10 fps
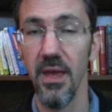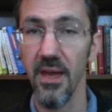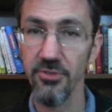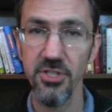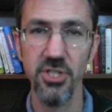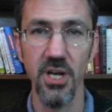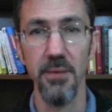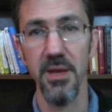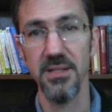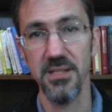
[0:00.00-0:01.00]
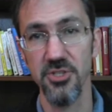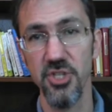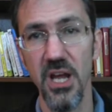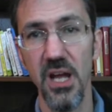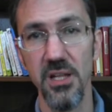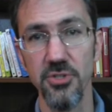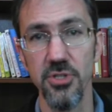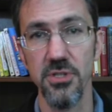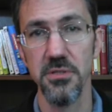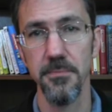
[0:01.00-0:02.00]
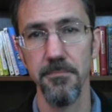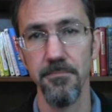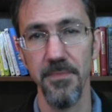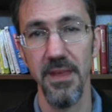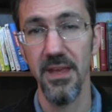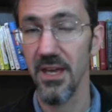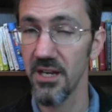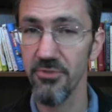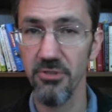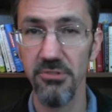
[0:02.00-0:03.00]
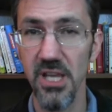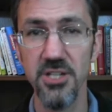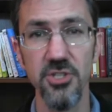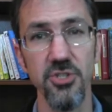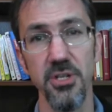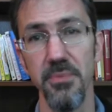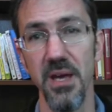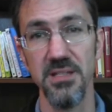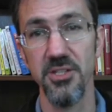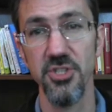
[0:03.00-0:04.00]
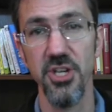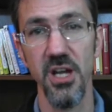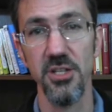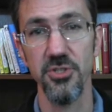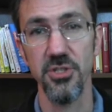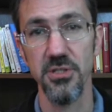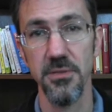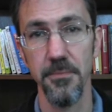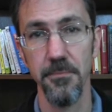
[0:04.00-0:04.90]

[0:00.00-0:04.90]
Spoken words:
Every job has its challenges, and every relationship has its challenges.